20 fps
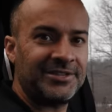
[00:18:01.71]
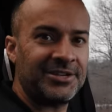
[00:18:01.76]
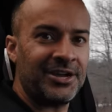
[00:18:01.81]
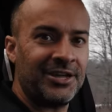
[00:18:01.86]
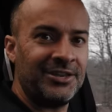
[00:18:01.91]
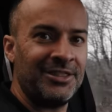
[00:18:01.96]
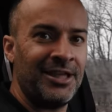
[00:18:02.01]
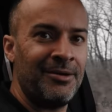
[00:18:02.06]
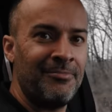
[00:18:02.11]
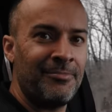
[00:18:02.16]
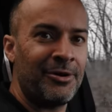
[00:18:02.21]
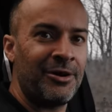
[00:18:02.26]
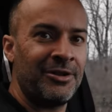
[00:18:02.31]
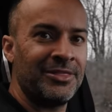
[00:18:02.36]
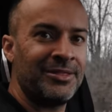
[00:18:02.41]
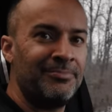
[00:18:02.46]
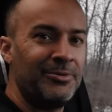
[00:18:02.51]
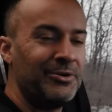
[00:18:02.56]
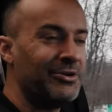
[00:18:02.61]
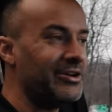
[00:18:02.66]
It's got lumbar
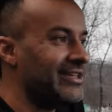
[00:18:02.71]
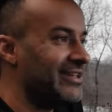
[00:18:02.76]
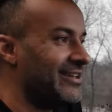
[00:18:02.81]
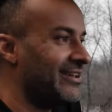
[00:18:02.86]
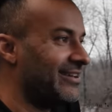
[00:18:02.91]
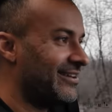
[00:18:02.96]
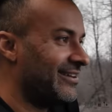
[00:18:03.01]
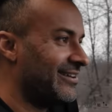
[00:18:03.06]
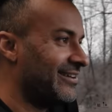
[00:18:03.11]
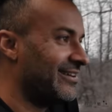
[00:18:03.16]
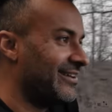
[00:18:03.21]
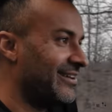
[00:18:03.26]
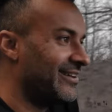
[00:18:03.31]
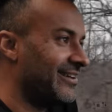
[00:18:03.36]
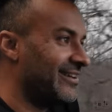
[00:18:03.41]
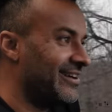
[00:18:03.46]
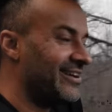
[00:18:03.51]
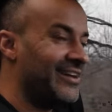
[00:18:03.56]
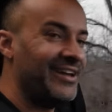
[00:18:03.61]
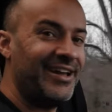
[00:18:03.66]
on the booty.
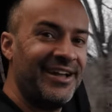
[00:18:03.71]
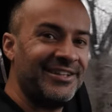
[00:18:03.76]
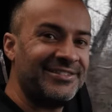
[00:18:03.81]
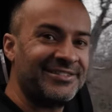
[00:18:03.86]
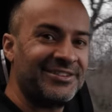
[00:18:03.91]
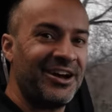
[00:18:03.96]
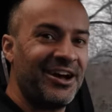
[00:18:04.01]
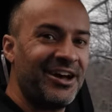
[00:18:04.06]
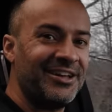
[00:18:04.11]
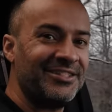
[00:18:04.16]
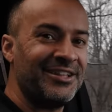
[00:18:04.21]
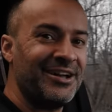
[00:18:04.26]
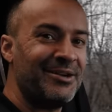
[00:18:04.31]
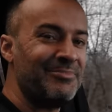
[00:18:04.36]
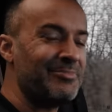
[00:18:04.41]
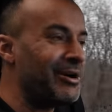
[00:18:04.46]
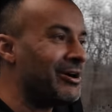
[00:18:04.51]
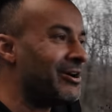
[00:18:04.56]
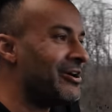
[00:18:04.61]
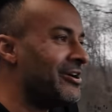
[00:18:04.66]
It's got
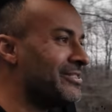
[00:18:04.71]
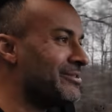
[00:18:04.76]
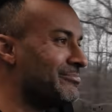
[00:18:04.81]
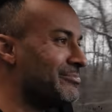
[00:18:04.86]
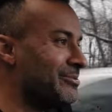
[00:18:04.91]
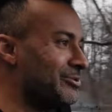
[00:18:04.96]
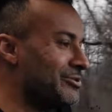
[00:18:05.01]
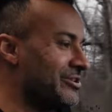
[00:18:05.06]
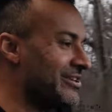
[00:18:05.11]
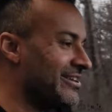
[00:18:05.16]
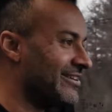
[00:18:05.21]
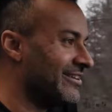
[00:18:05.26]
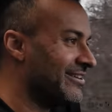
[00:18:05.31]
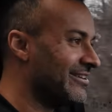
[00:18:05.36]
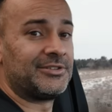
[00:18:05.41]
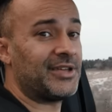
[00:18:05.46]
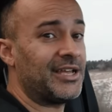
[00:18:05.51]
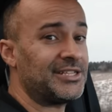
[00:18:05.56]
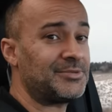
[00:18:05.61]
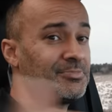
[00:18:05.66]
lumbar on the booty.
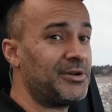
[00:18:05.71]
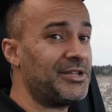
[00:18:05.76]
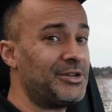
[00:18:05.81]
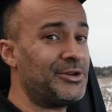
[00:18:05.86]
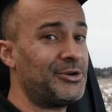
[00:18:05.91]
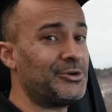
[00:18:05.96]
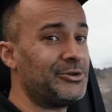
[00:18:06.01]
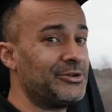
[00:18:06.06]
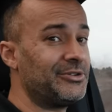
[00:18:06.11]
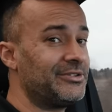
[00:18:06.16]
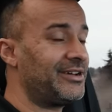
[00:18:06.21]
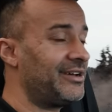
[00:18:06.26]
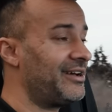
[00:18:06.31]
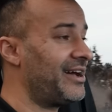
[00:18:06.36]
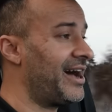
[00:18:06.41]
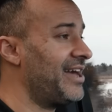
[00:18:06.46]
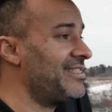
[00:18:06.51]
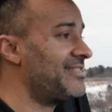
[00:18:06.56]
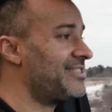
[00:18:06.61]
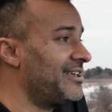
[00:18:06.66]
So that's pretty
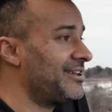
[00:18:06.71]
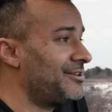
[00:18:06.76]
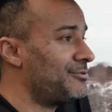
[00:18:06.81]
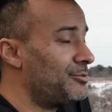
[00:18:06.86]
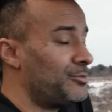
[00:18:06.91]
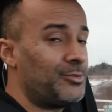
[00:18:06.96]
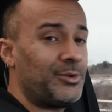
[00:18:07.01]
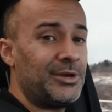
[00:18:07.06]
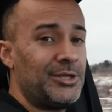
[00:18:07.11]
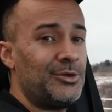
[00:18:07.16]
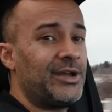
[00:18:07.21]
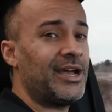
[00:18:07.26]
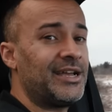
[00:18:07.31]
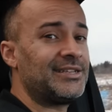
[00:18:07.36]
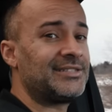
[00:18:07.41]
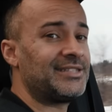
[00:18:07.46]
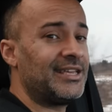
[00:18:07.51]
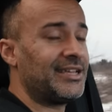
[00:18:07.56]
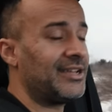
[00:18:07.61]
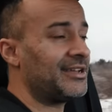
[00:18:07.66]
cool, I think. What do you
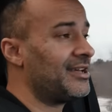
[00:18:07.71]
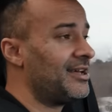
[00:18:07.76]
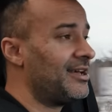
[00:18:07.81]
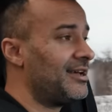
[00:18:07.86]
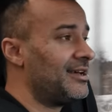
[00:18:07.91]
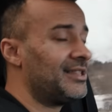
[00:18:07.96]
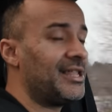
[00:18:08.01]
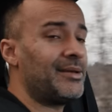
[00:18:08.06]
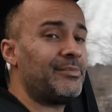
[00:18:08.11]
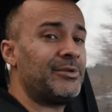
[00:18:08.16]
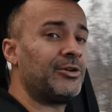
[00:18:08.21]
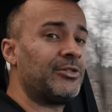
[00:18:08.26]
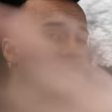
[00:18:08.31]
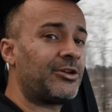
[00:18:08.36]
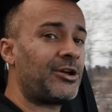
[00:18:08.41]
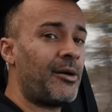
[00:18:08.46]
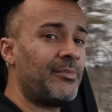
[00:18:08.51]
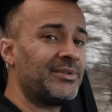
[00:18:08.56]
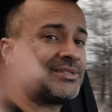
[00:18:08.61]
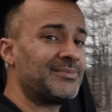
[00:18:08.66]
guys think? Let me know
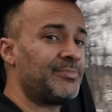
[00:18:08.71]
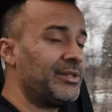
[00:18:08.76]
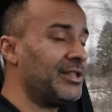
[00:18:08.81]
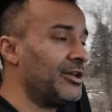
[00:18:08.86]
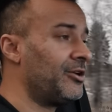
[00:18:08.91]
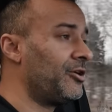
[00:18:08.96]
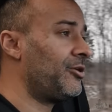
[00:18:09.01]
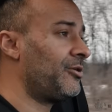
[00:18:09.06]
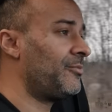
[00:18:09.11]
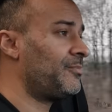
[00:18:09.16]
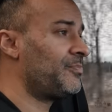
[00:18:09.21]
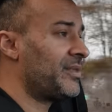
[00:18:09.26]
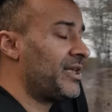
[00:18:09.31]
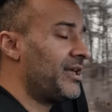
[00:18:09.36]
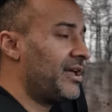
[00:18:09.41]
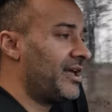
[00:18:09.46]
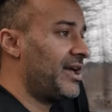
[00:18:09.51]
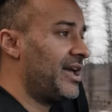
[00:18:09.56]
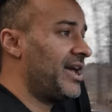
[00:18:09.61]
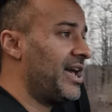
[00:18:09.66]
in the comments below.
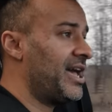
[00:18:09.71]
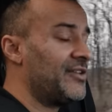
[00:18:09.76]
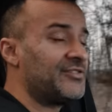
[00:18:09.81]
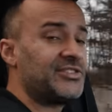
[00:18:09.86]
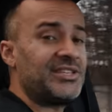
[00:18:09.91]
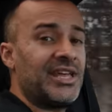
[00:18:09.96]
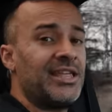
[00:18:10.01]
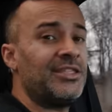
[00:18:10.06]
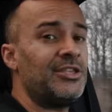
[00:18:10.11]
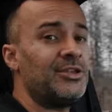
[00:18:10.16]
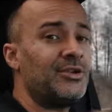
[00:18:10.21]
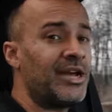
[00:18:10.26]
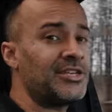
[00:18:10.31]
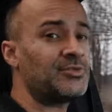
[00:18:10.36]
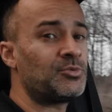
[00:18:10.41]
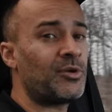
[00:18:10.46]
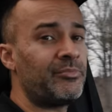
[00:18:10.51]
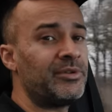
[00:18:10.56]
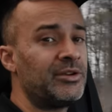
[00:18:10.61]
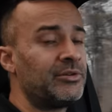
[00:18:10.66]
And if any of you
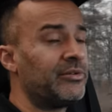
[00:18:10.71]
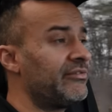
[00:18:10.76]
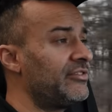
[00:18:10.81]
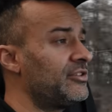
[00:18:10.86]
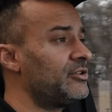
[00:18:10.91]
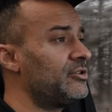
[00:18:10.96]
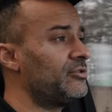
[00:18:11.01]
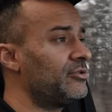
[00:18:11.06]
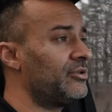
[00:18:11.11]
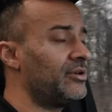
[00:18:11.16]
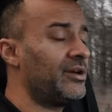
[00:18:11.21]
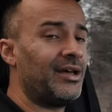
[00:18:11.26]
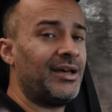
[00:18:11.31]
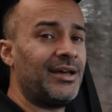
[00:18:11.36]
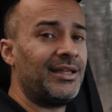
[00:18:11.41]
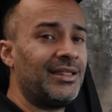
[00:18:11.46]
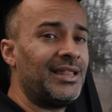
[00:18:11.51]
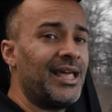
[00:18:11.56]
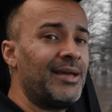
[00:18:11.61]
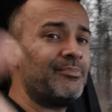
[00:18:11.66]
guys want me to review,
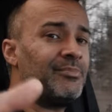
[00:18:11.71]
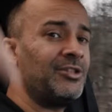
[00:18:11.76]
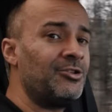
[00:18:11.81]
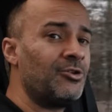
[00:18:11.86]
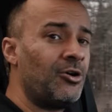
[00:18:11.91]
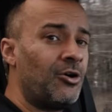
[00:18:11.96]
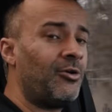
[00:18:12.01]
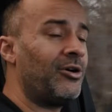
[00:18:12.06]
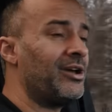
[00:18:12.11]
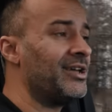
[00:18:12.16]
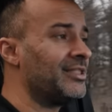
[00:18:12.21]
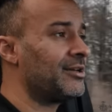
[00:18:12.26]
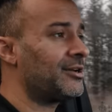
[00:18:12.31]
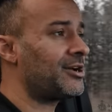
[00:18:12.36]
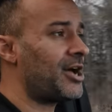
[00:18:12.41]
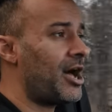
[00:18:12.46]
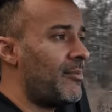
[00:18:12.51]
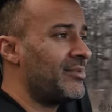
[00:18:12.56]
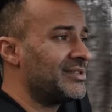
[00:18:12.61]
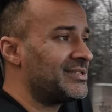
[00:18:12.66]
let me know in the
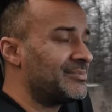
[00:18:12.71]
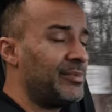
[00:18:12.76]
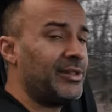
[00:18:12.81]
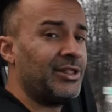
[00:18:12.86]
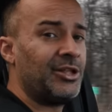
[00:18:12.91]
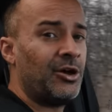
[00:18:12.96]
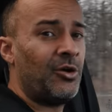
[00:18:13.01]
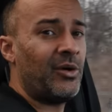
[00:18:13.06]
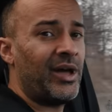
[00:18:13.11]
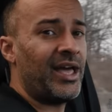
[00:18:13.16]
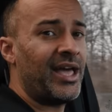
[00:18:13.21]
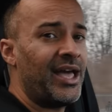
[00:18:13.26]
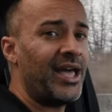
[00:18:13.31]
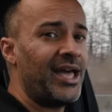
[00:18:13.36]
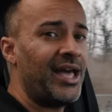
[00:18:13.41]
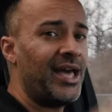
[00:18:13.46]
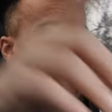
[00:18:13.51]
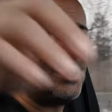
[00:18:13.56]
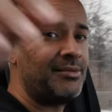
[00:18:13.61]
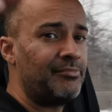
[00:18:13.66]
comments below
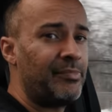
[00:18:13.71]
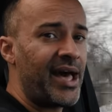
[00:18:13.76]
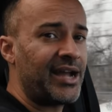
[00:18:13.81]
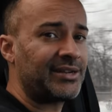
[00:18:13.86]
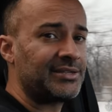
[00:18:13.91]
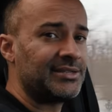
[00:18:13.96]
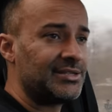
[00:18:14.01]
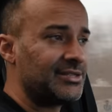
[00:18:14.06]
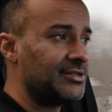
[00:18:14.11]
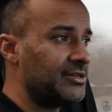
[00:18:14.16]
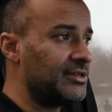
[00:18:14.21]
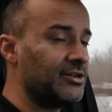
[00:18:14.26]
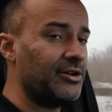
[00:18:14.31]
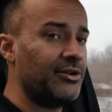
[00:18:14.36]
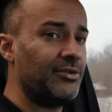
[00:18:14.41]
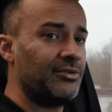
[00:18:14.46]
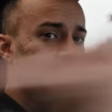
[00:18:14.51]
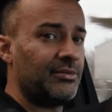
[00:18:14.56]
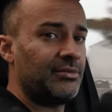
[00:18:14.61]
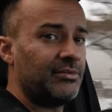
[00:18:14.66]
and back to studio.